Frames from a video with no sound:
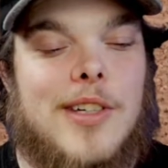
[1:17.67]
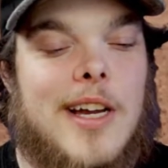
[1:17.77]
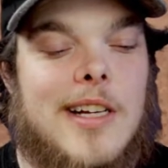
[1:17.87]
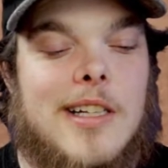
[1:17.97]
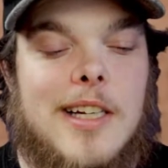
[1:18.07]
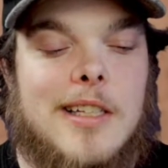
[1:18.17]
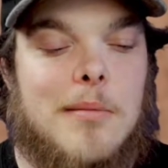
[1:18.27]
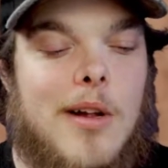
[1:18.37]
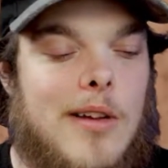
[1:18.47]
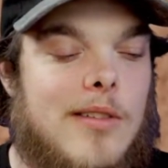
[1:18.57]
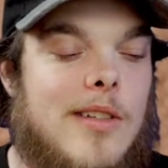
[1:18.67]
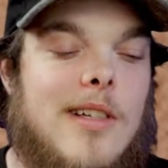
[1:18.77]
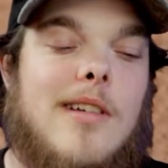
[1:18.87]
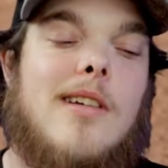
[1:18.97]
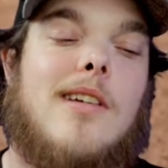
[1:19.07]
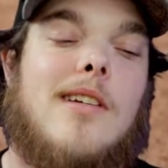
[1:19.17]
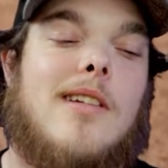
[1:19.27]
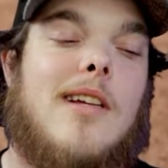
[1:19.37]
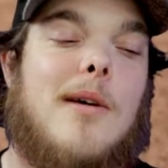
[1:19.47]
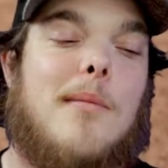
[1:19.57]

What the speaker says: You gotta collect them all. Now,